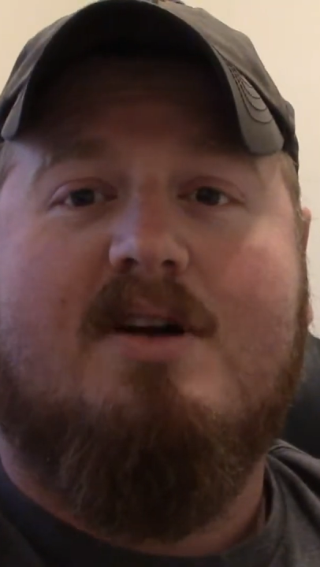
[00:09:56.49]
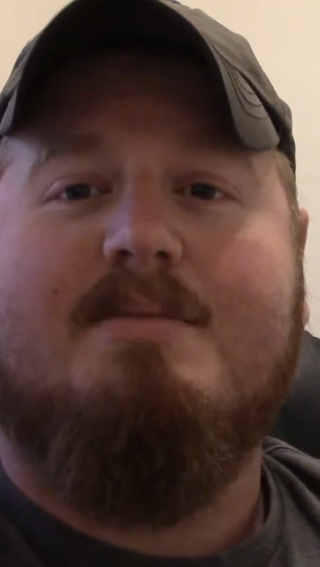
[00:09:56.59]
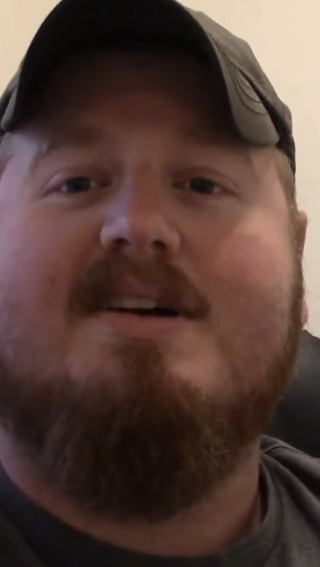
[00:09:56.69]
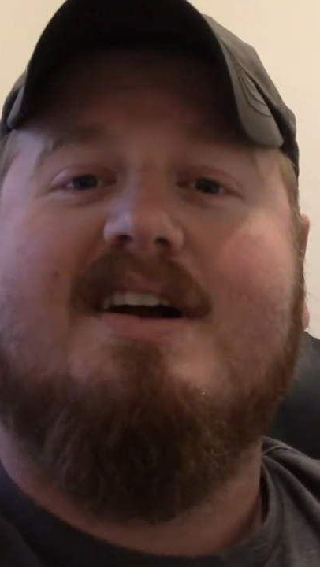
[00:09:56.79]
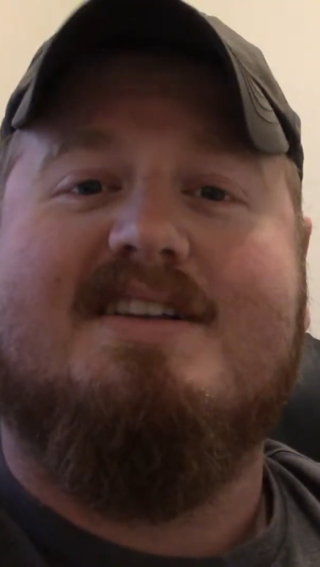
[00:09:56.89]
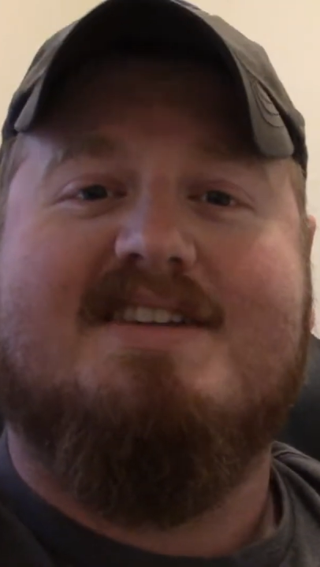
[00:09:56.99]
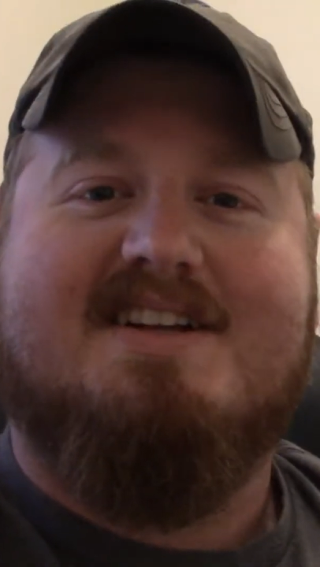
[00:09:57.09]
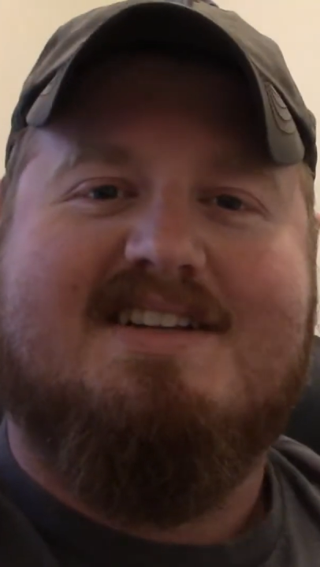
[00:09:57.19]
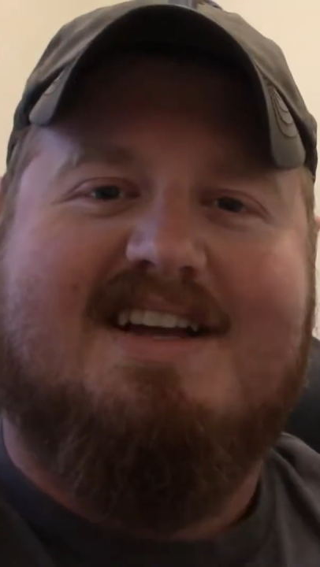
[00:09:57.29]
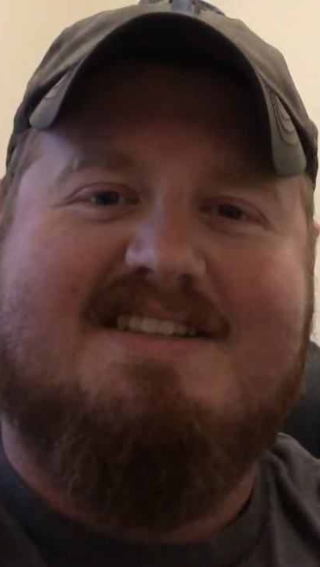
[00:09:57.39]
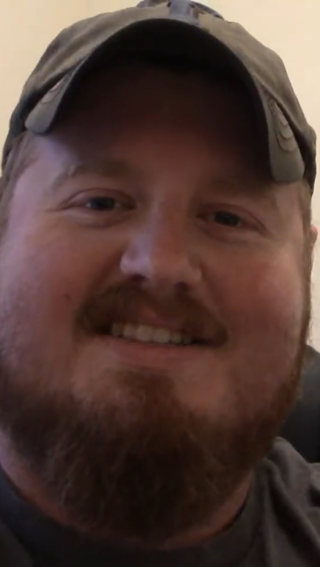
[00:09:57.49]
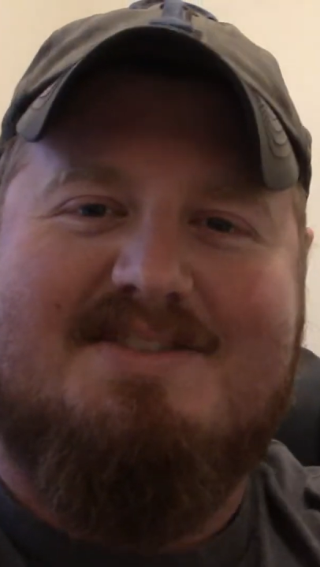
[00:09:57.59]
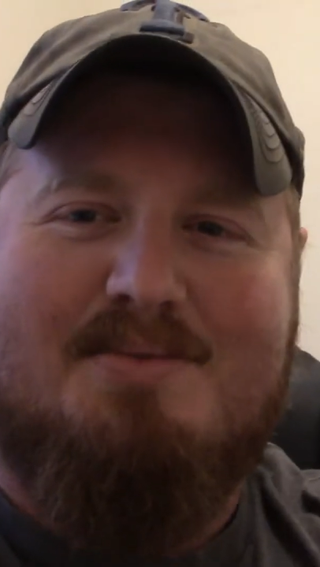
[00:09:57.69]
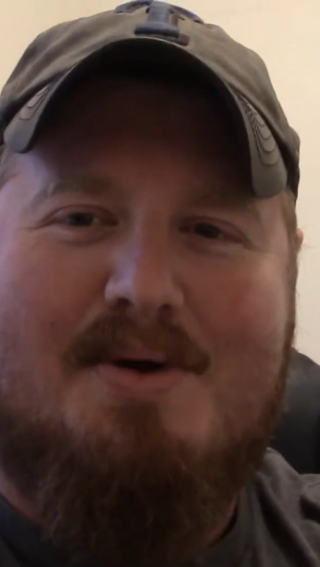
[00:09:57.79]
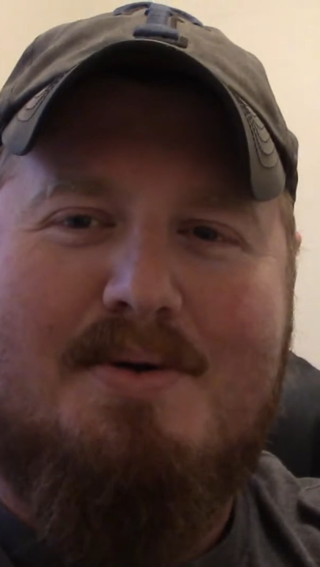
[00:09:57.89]
Robert got his hunting
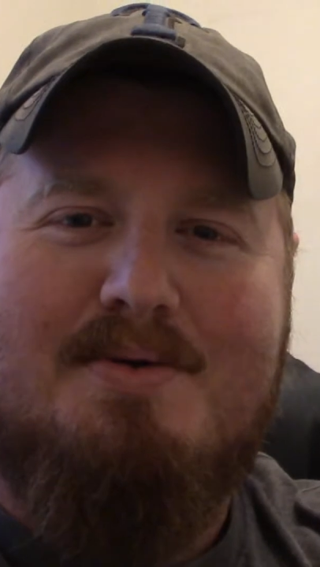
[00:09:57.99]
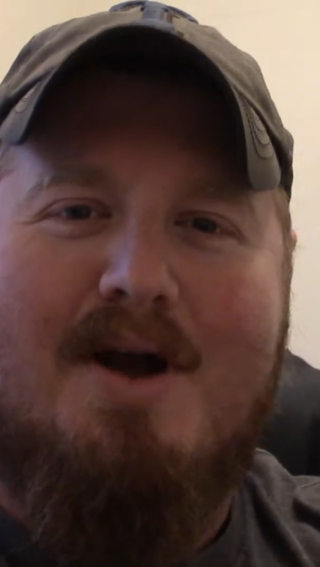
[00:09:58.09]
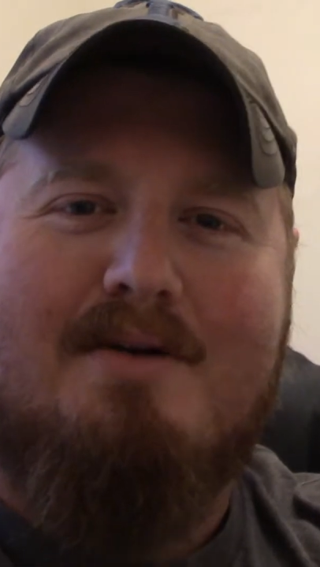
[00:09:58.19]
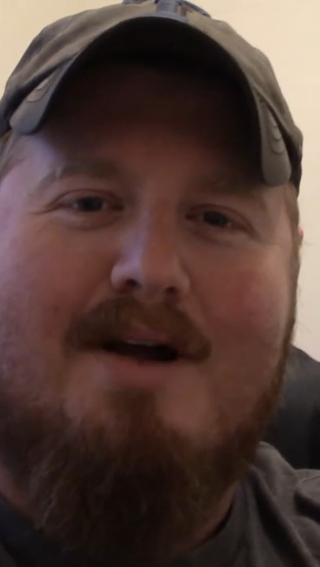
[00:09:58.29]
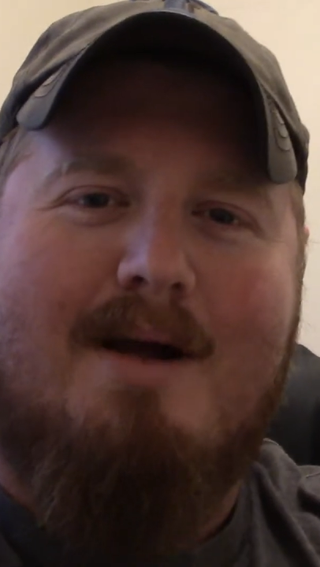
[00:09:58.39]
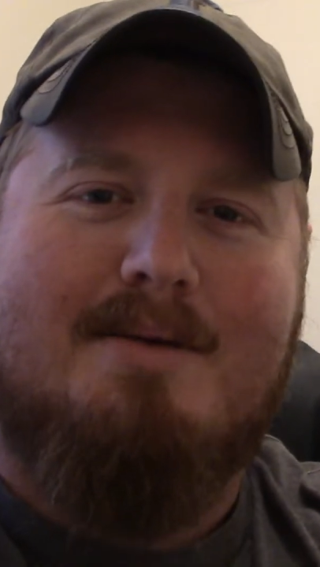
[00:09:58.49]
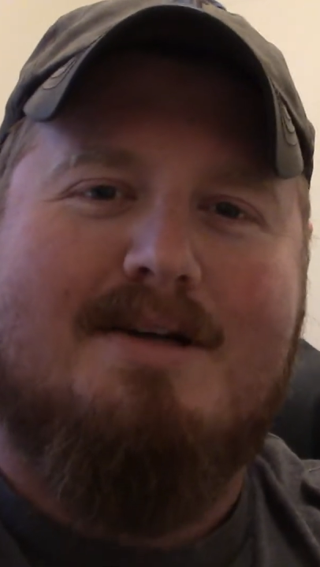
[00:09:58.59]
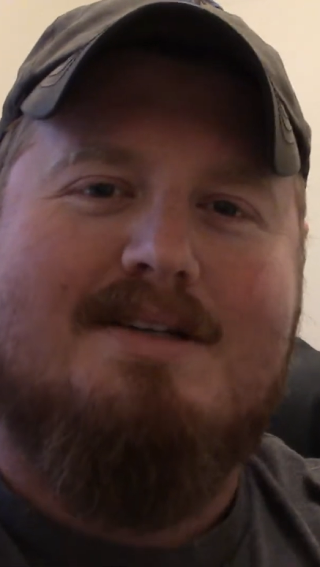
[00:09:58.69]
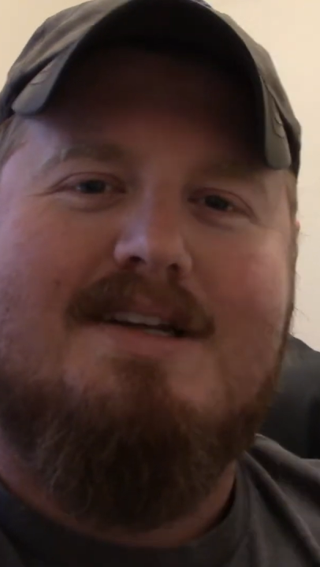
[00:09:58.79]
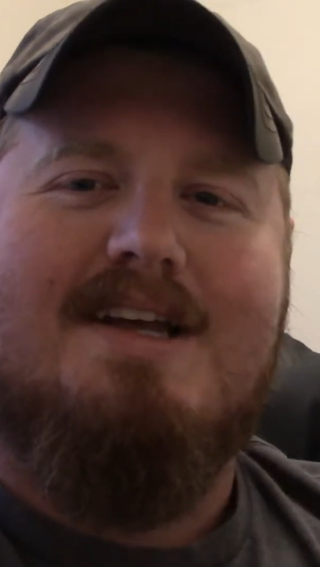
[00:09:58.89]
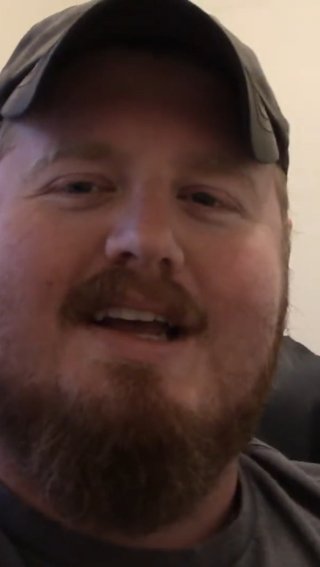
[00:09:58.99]
license. Woo, go Robert!